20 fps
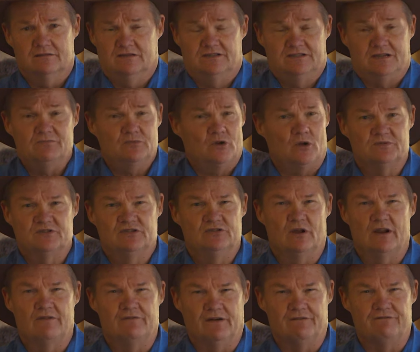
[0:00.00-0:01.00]
Sometimes
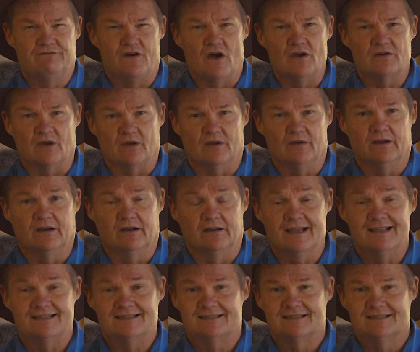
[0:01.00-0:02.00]
not even a photo,
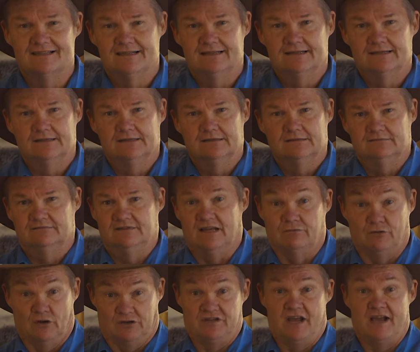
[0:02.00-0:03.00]
unless
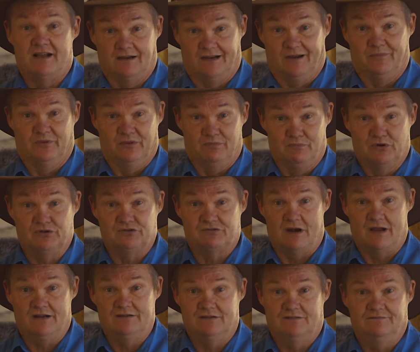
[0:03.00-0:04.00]
they've got tangled up with a
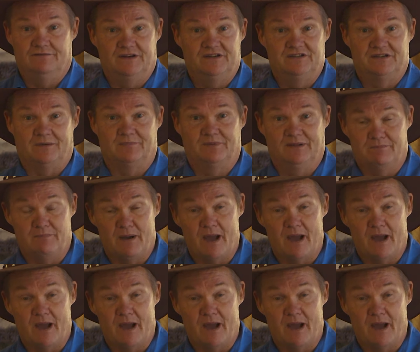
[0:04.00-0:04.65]
bushranger and finished up in the